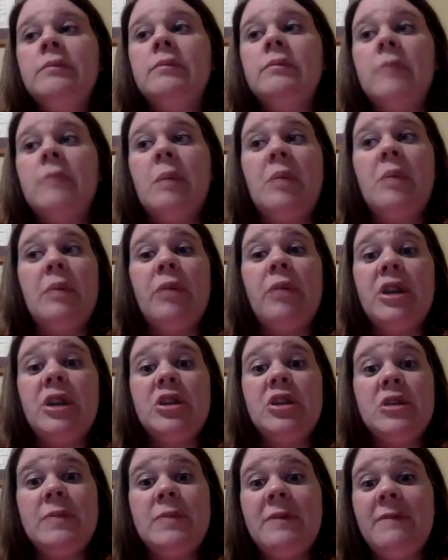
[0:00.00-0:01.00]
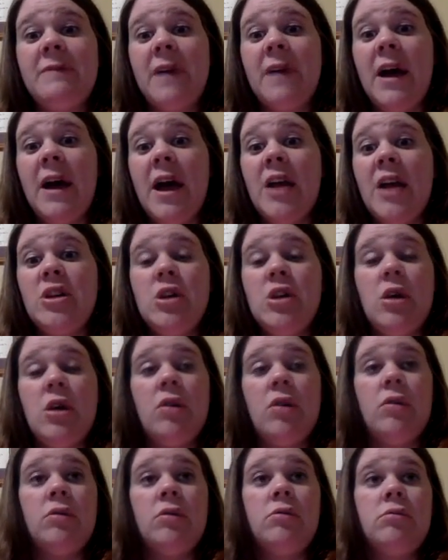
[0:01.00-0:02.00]
My blood pressure's been fine,
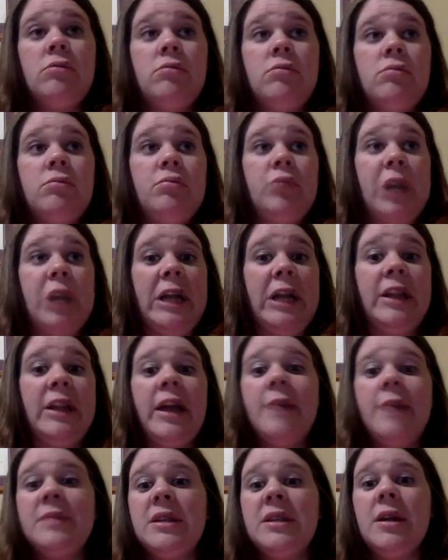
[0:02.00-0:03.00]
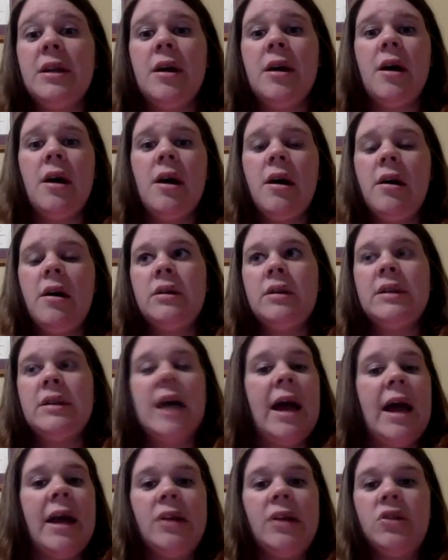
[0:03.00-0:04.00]
no preeclampsia
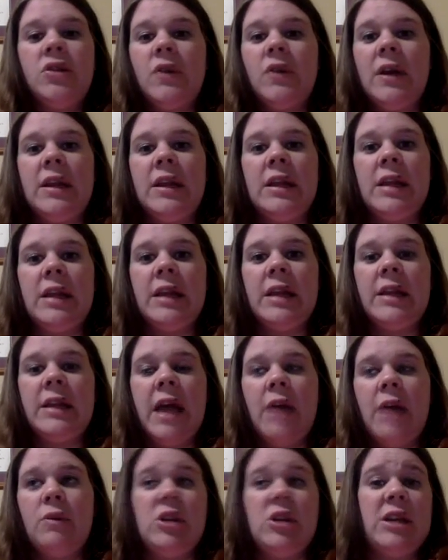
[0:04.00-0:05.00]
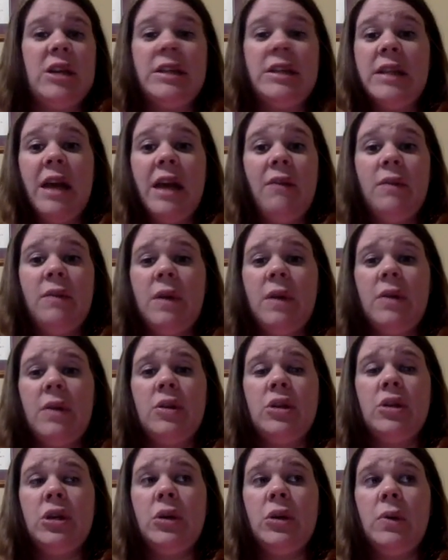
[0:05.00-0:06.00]
signs or anything like that, which I didn't have with the other
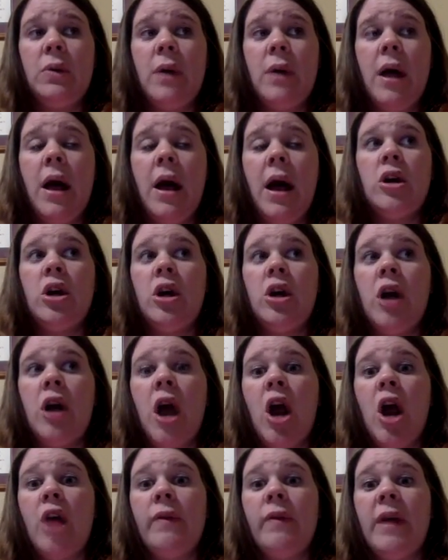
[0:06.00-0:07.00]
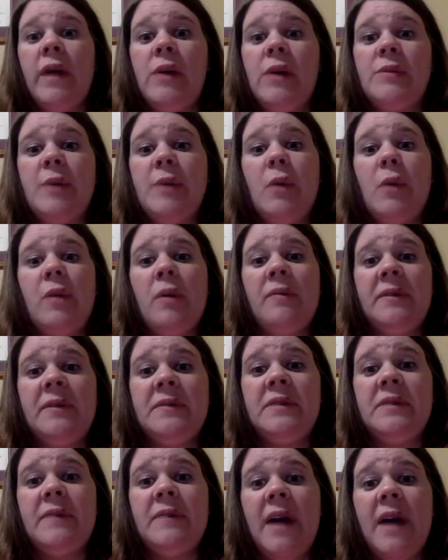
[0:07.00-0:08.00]
two. Her heart rate was about
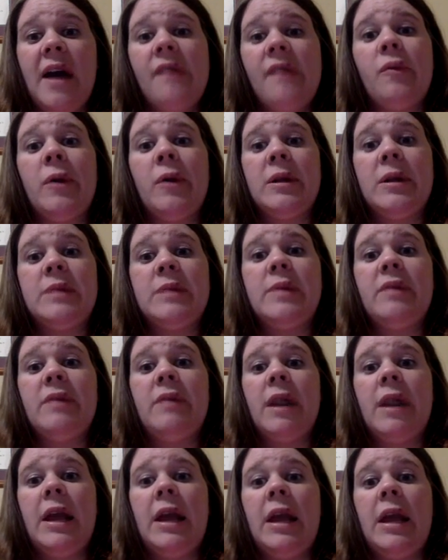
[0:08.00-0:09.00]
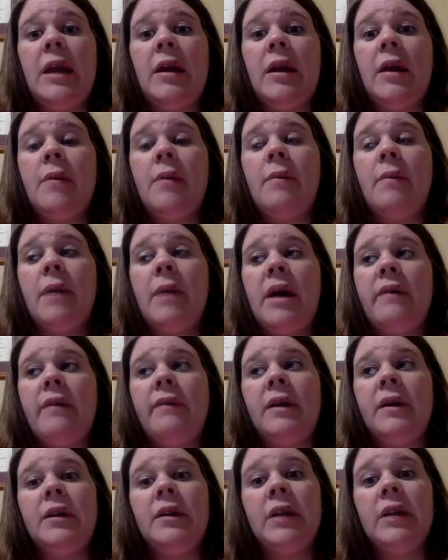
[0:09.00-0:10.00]
155 where it's been running. My
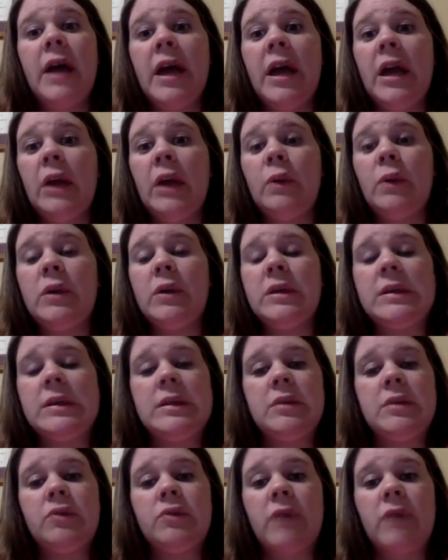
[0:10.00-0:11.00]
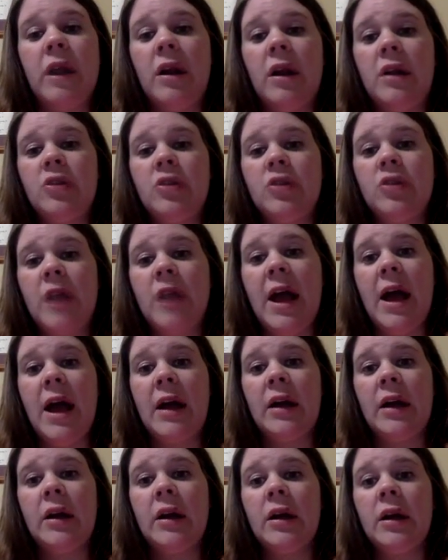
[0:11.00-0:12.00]
fundal height was right on
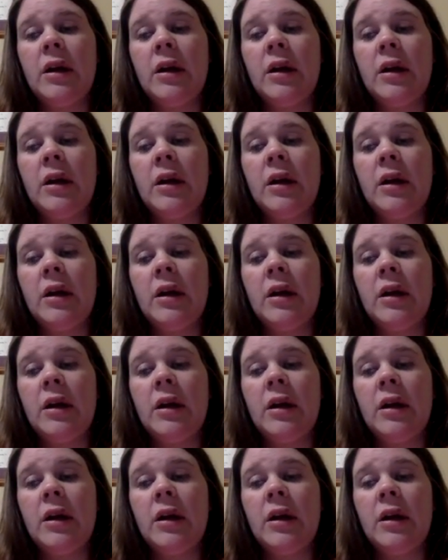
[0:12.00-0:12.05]
track.